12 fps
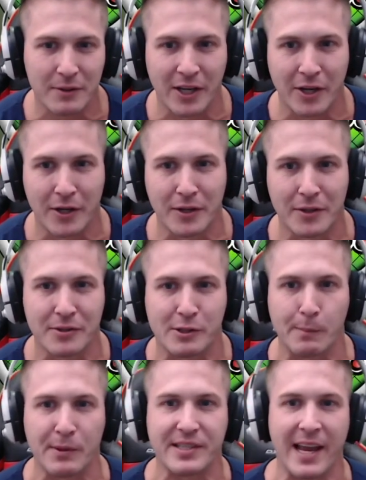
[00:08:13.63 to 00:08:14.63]
little
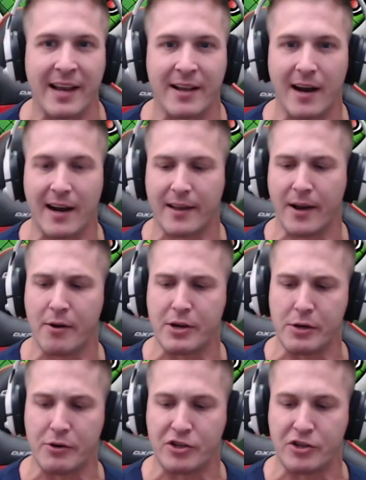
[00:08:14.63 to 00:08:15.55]
Super Saiyan God Goku